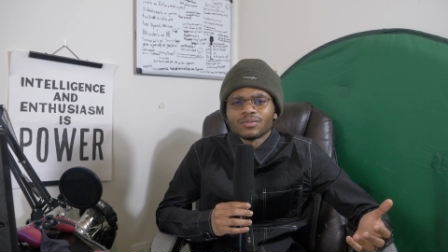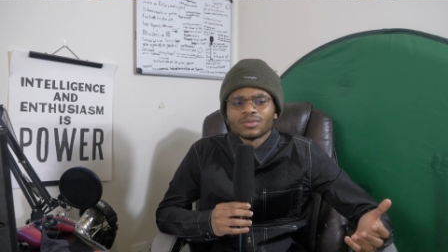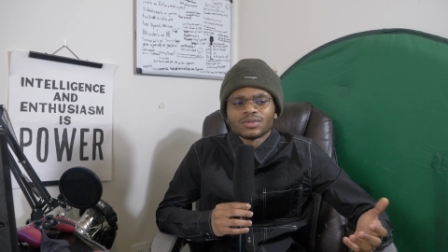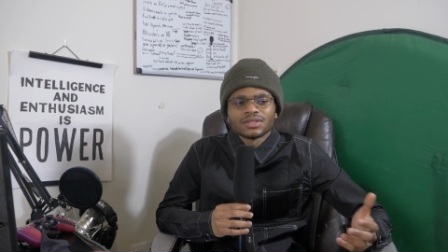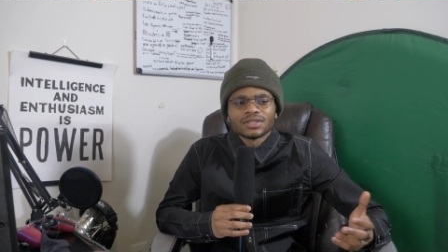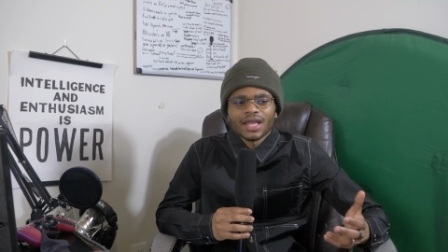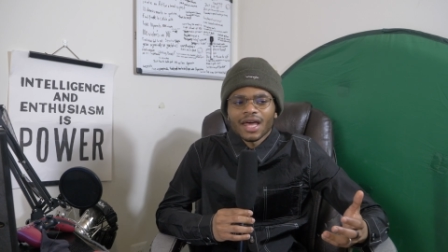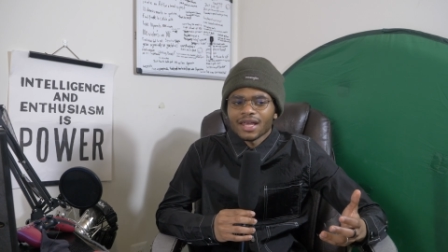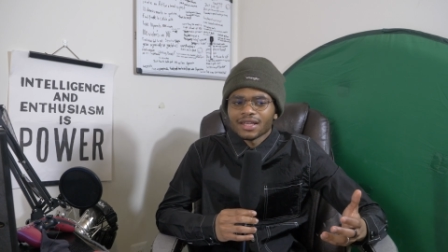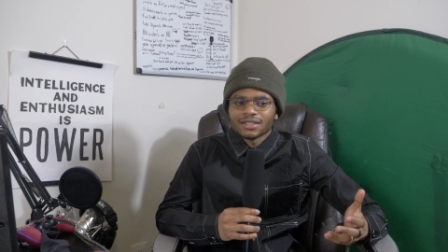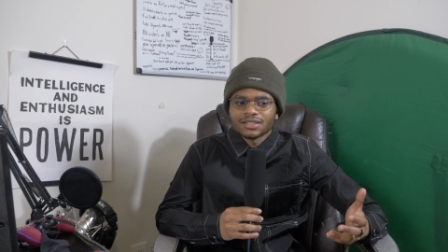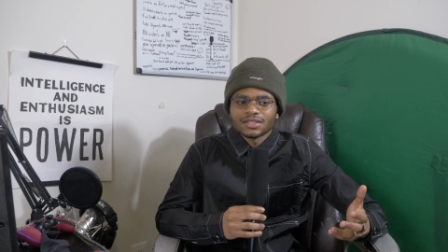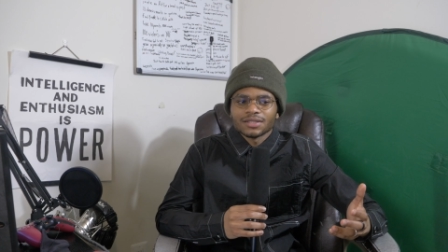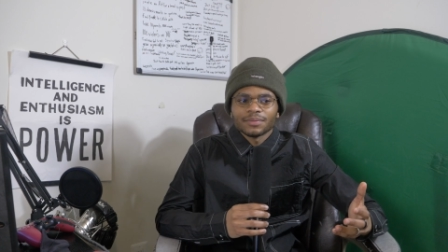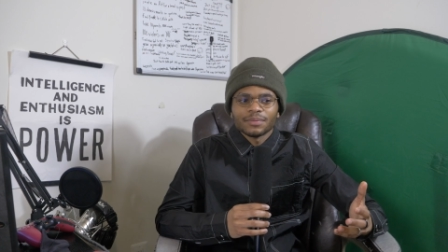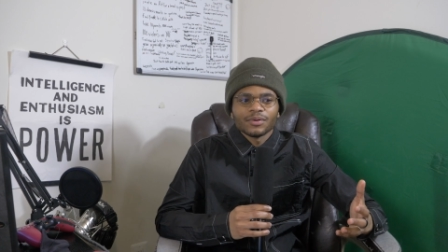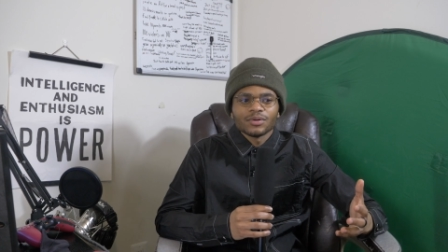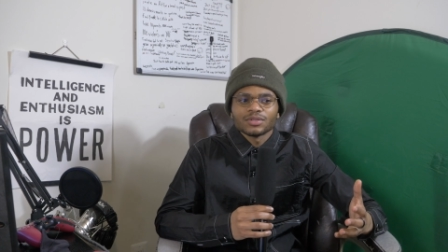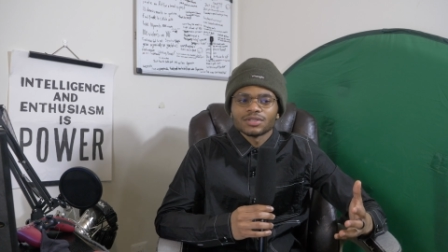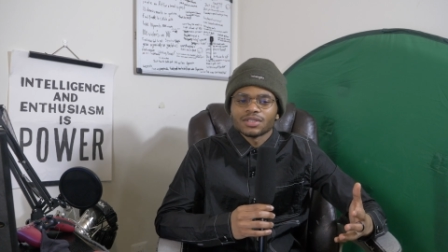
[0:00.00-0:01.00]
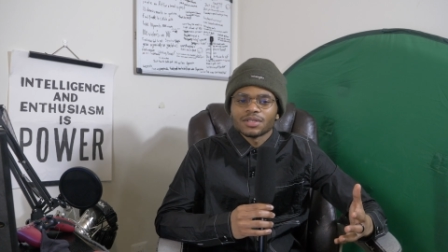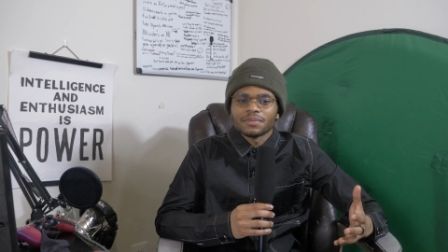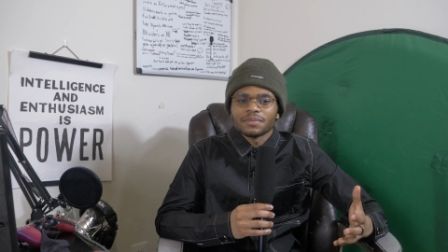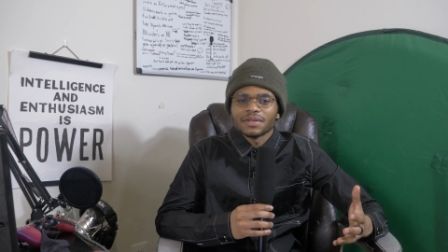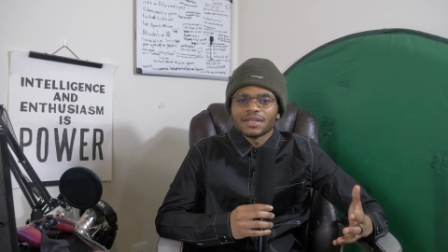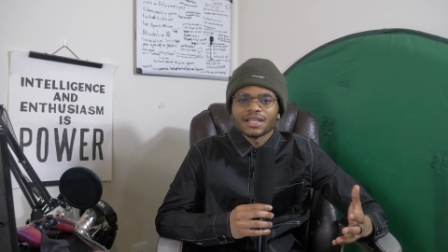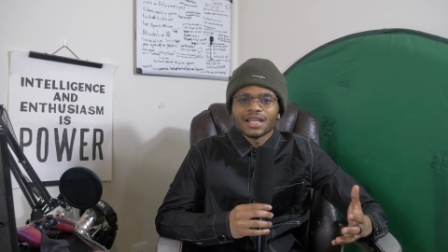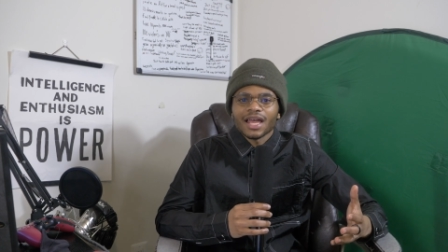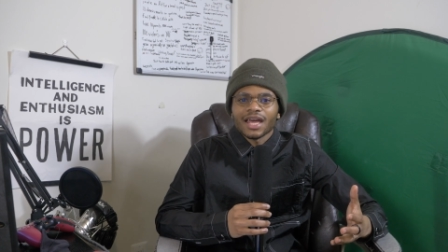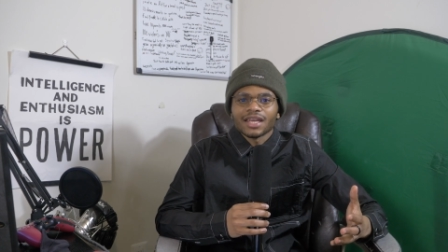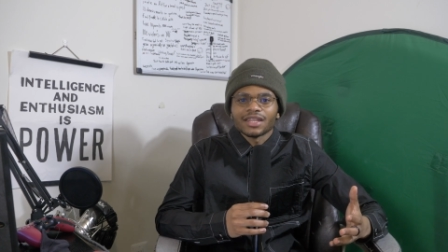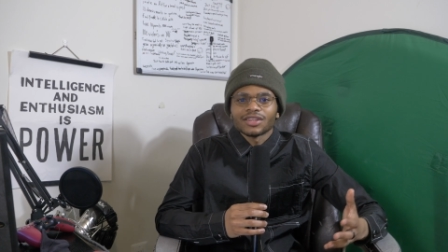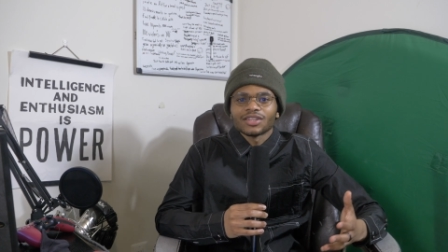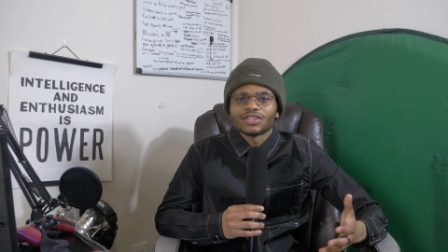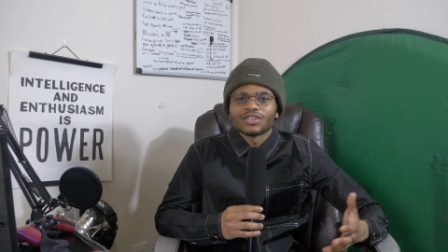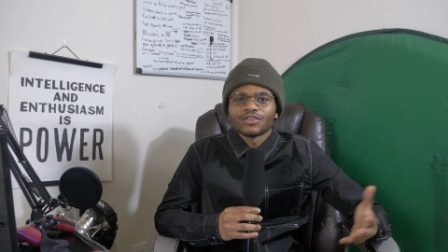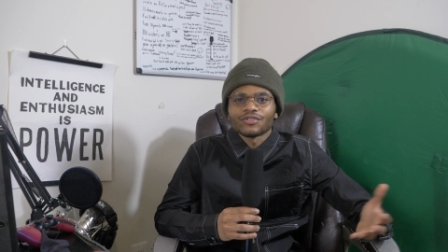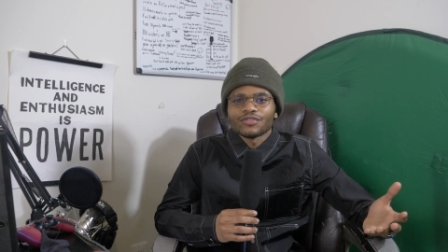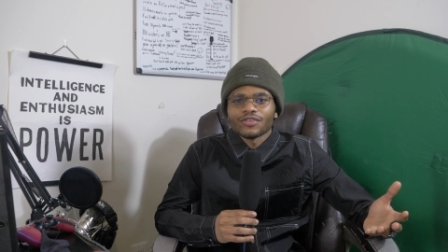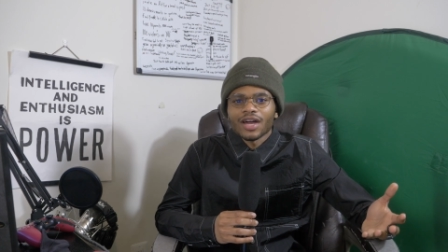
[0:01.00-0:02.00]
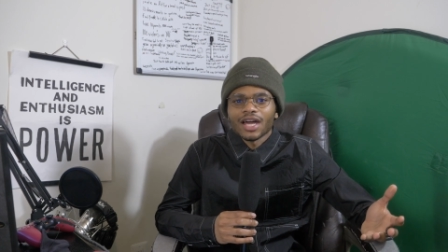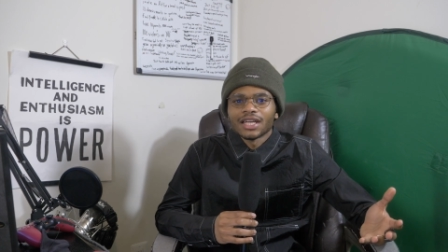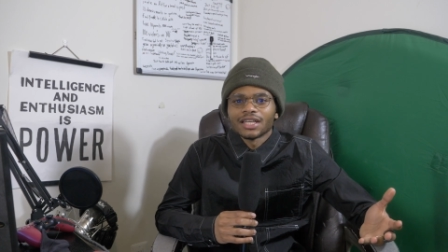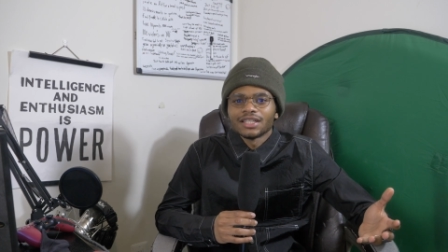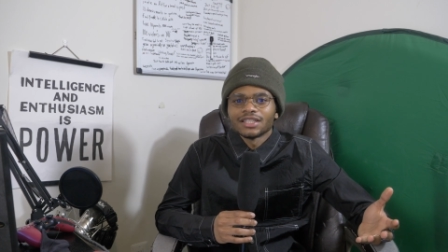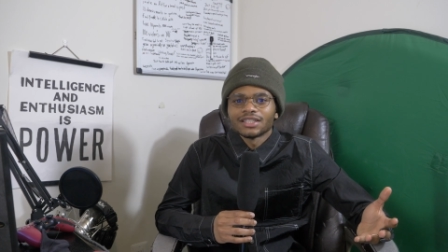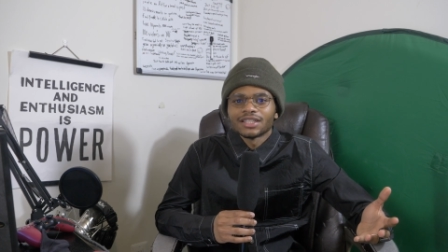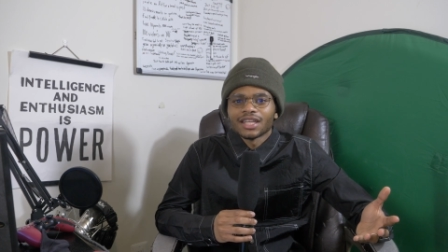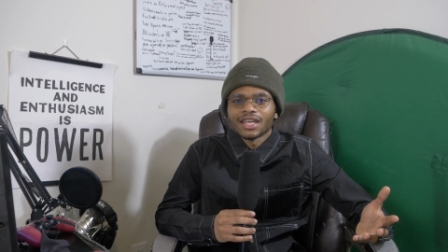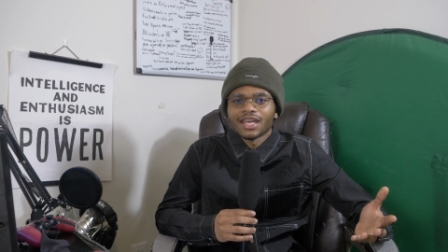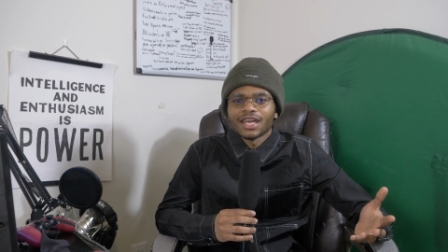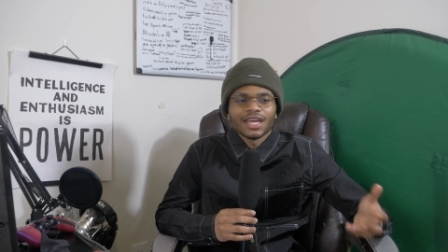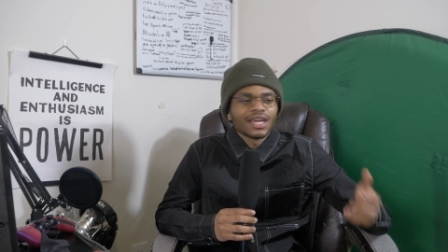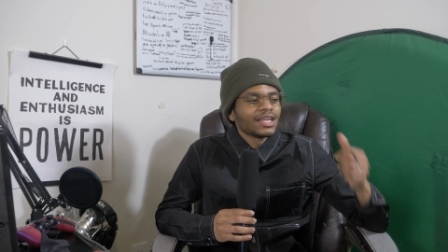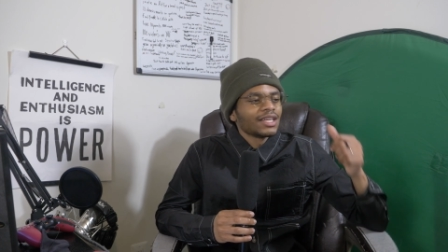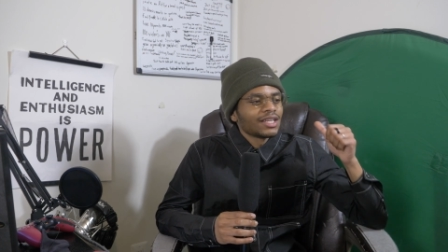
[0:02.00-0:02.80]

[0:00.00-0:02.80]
Was that supposed to be like the defining thing?